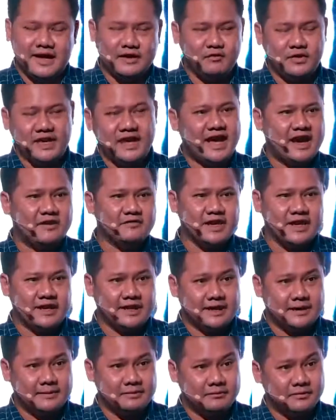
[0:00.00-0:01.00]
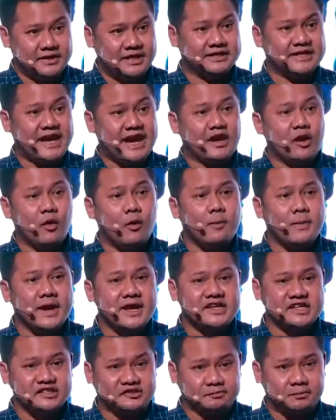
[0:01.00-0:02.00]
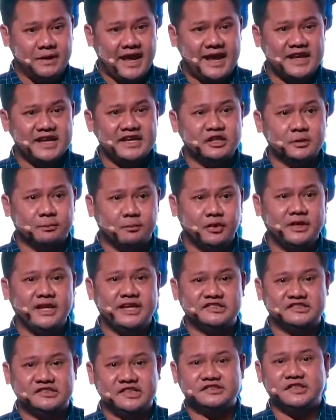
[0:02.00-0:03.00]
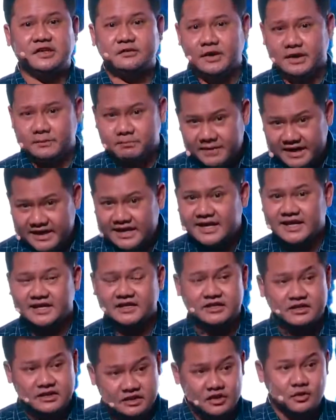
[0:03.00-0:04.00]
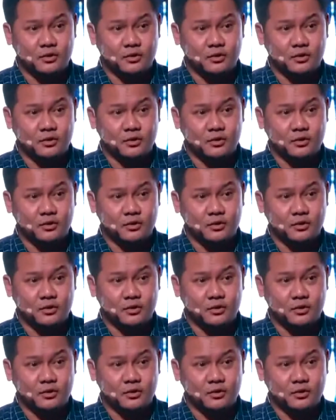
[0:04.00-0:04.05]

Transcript: they have the Thai government is planning to put in $600 million